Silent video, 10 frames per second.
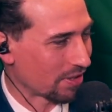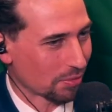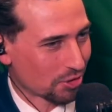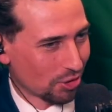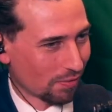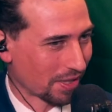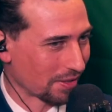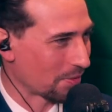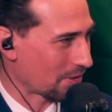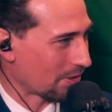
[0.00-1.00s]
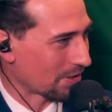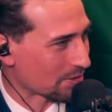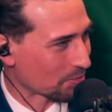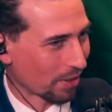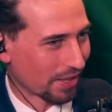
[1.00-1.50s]
and he was shoving it with all
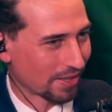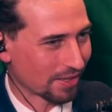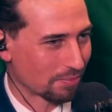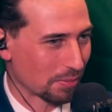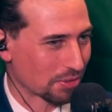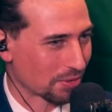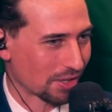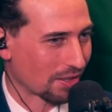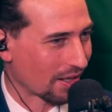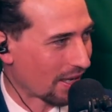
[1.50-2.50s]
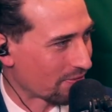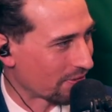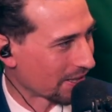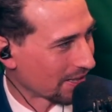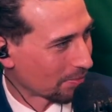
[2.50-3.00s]
his weight, and people started
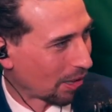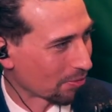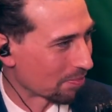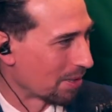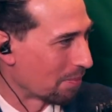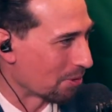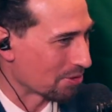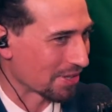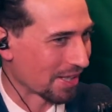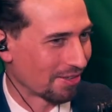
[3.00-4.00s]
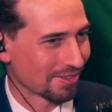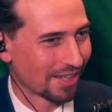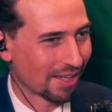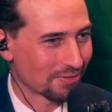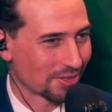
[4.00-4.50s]
laughing, bursting out in
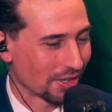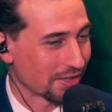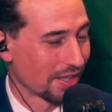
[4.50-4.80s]
laughter.